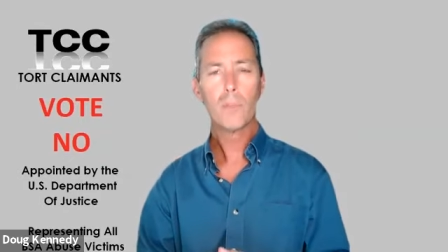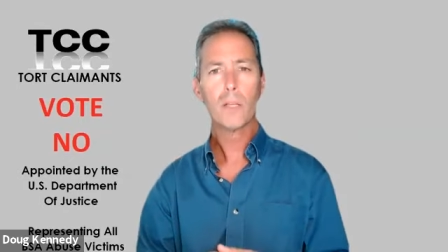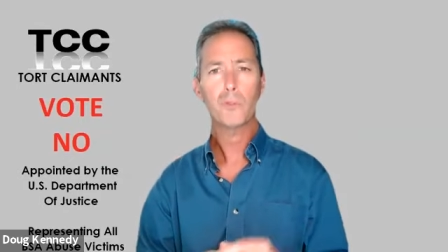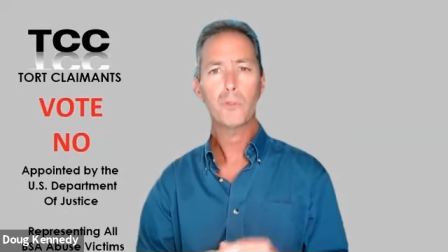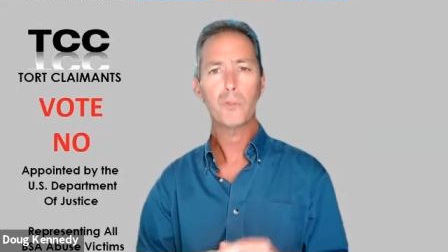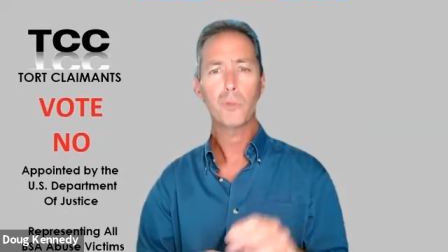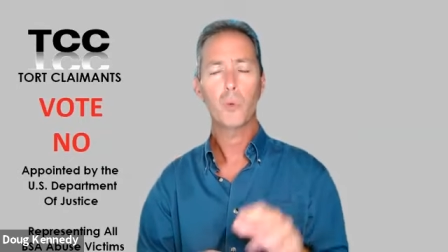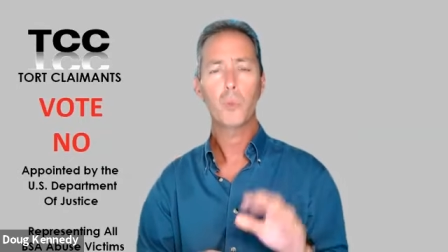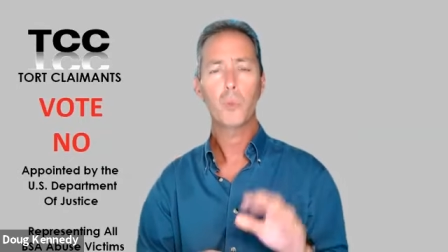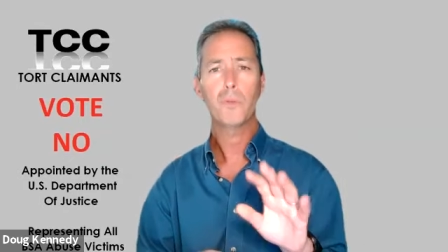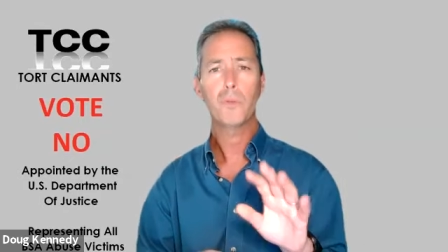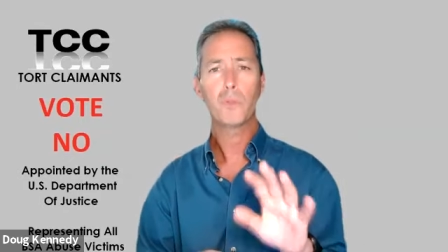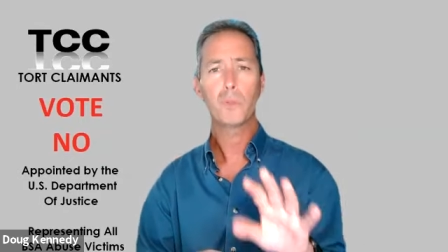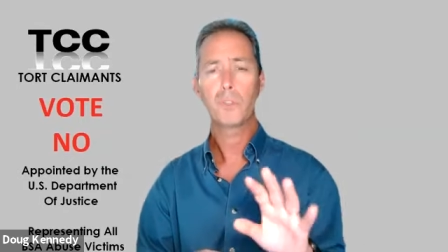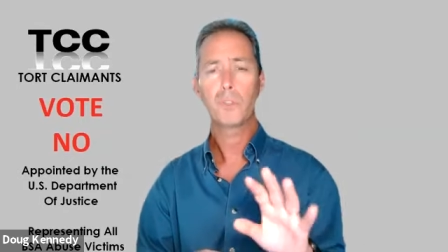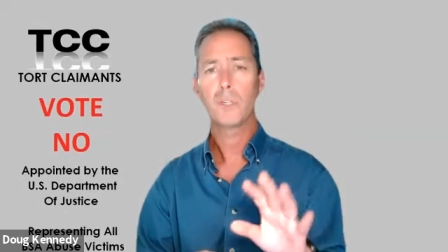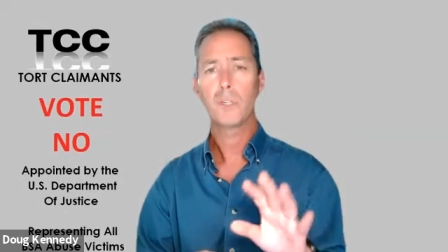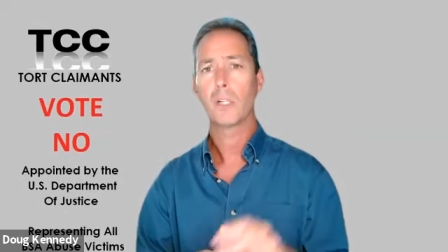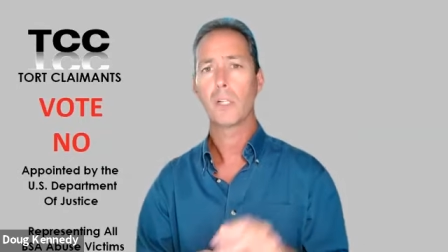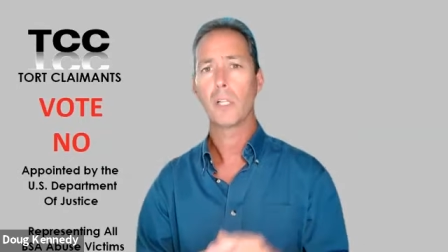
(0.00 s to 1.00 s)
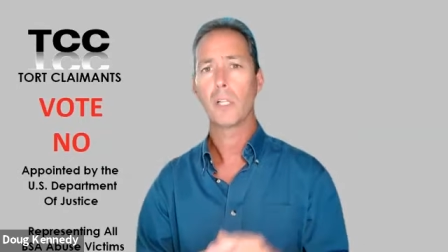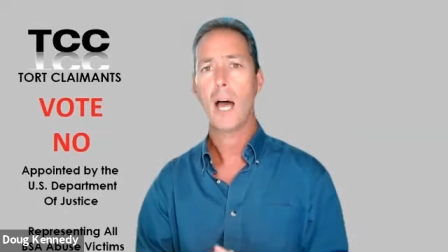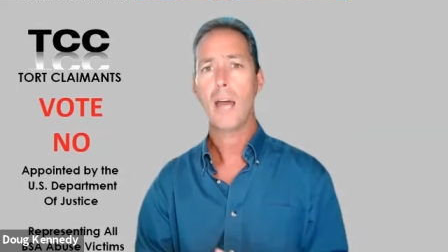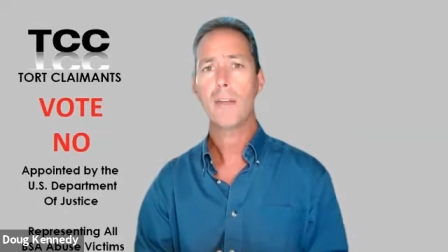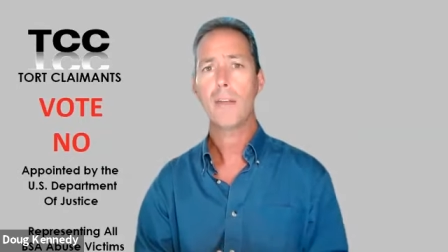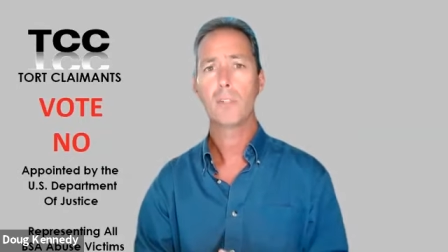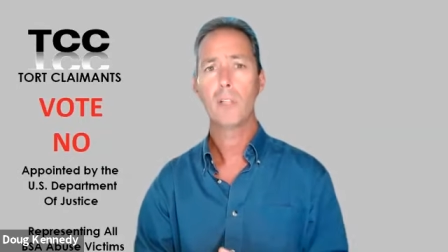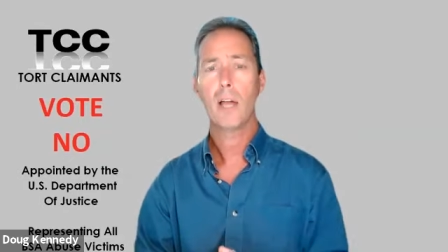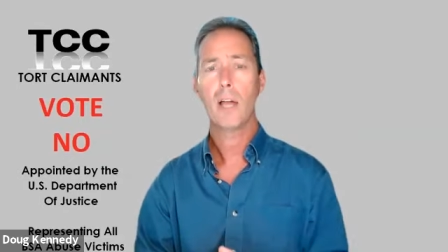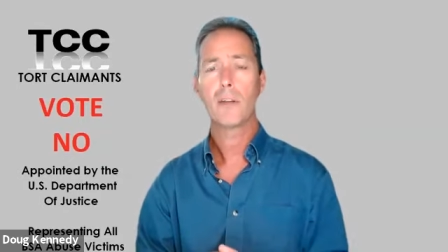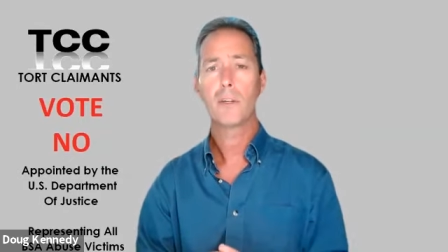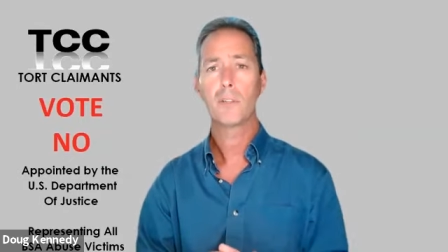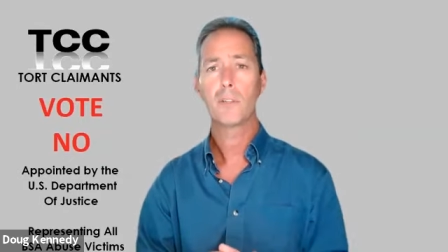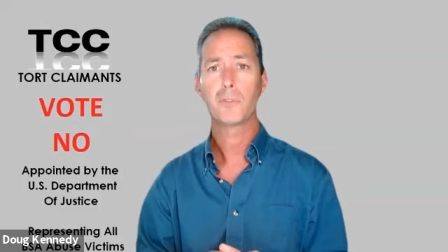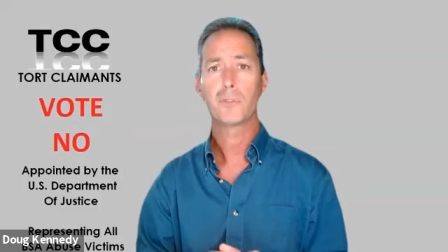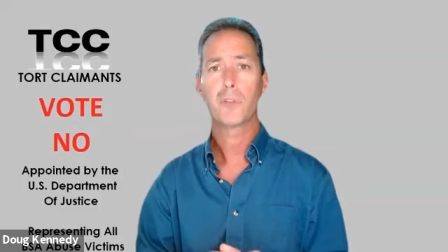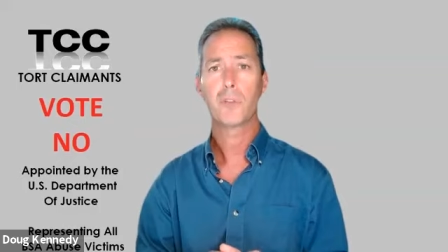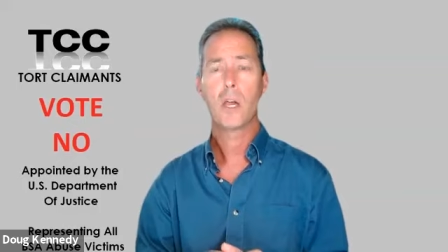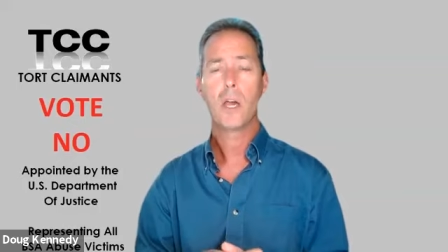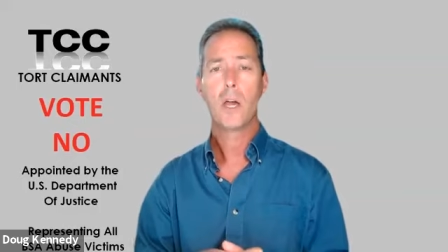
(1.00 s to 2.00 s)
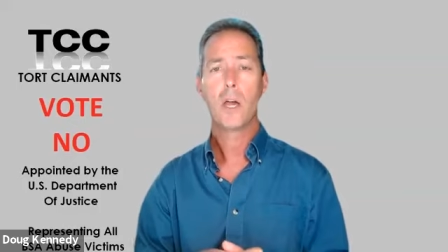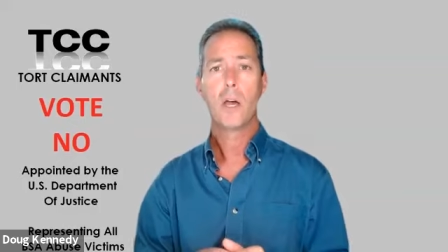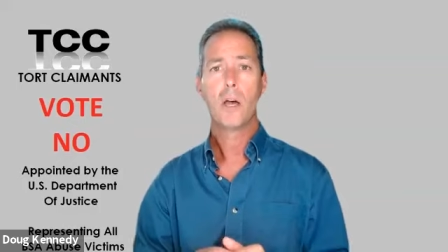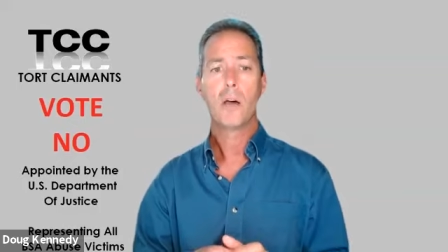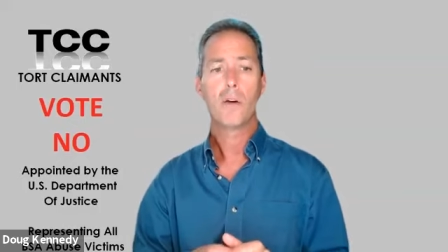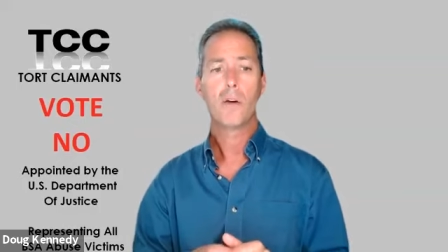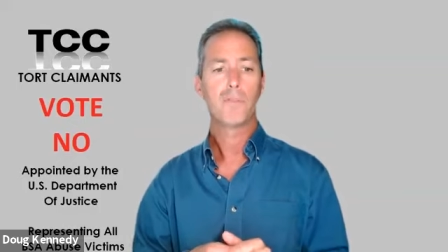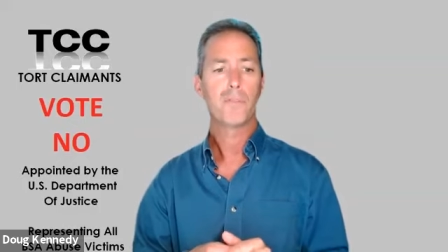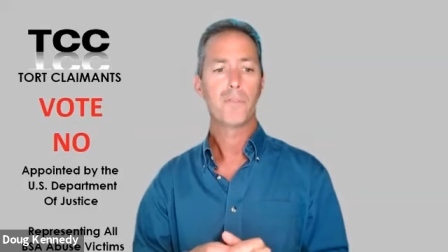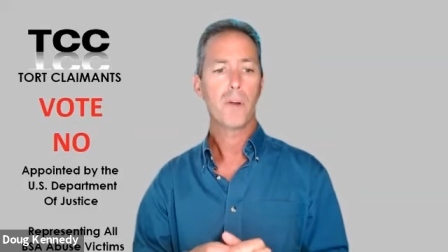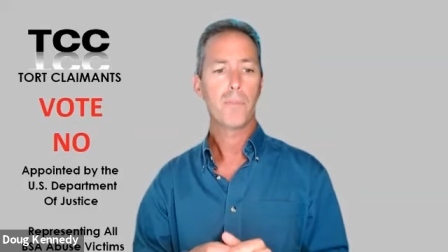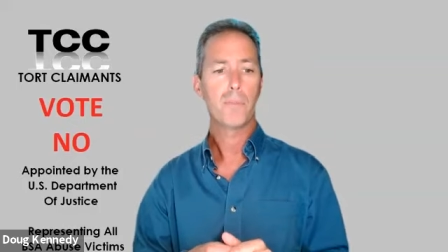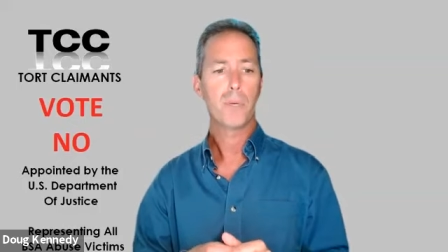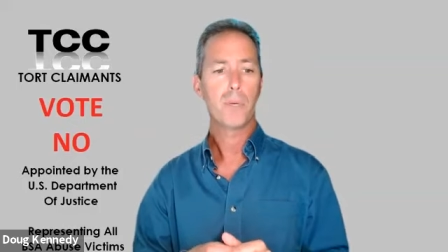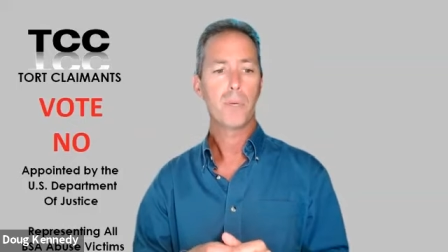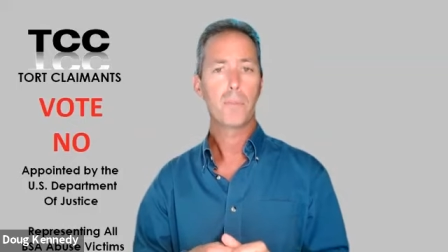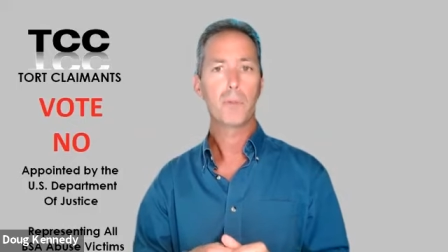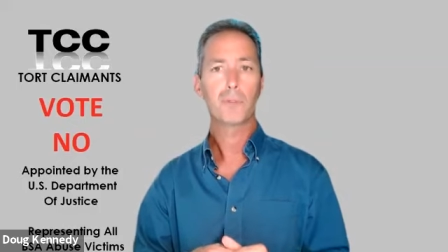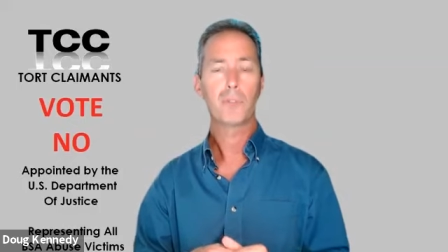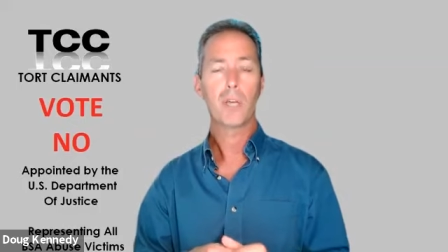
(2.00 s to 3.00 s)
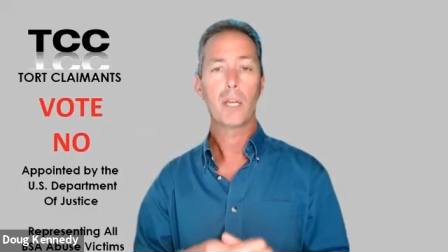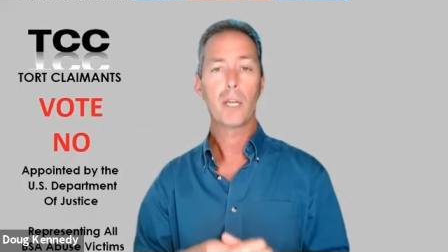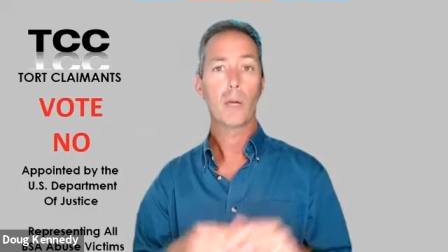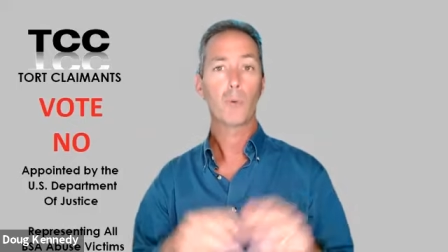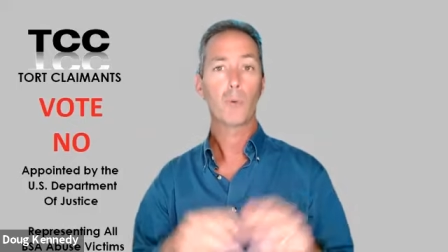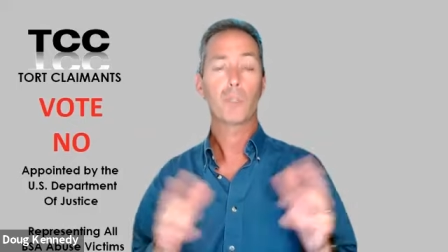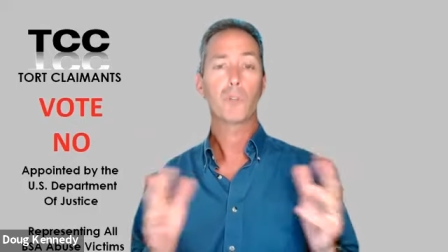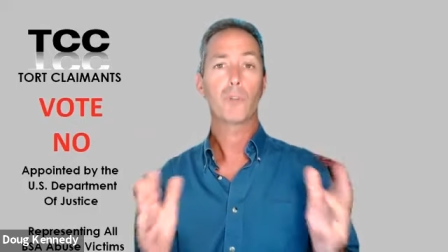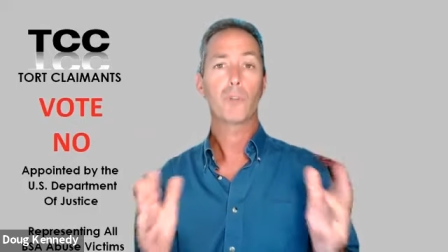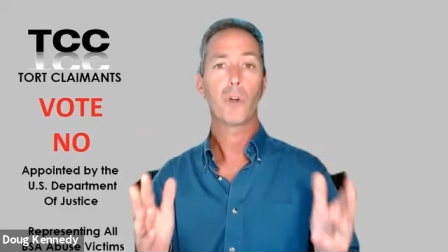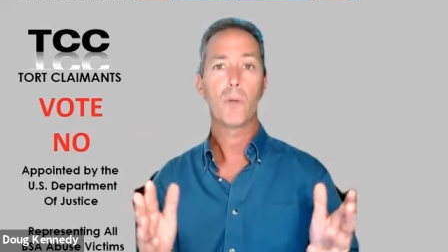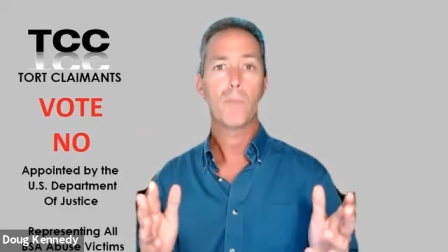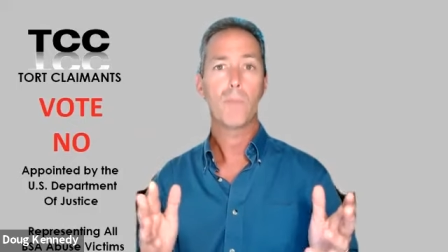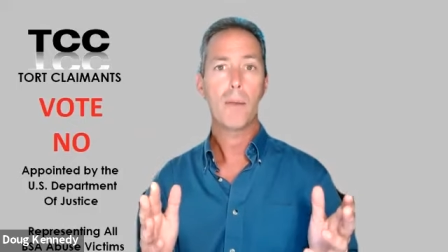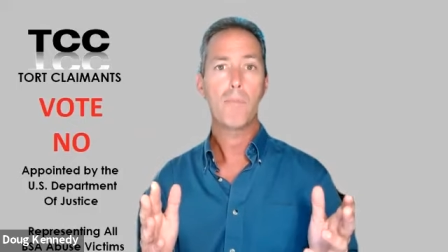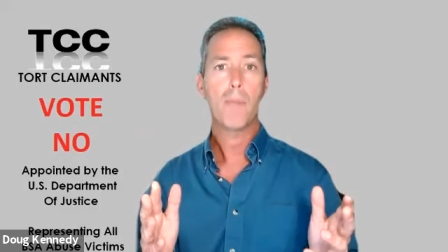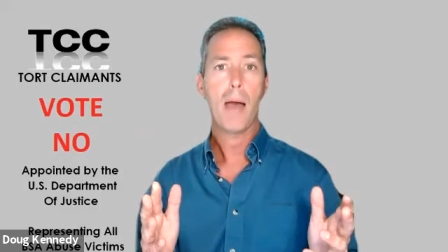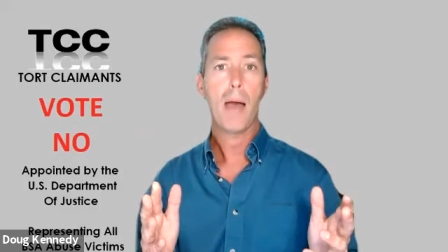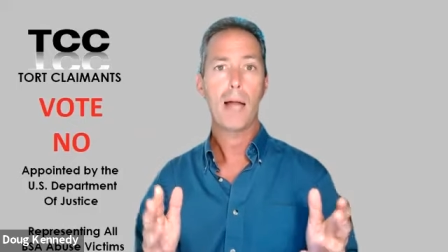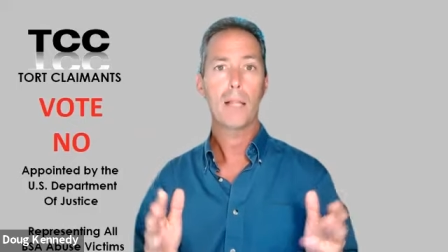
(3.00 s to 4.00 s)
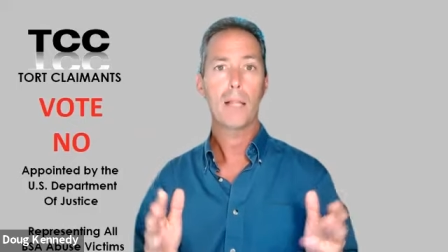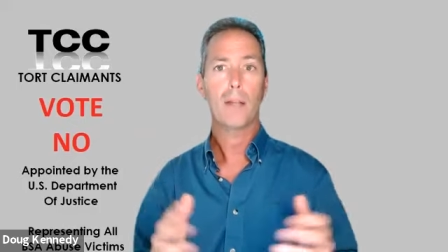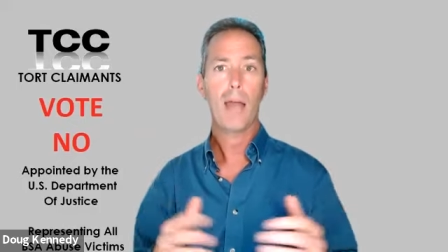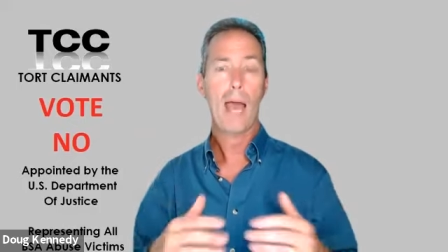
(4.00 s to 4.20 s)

So we've received a lot of letters from people saying, I returned my ballot.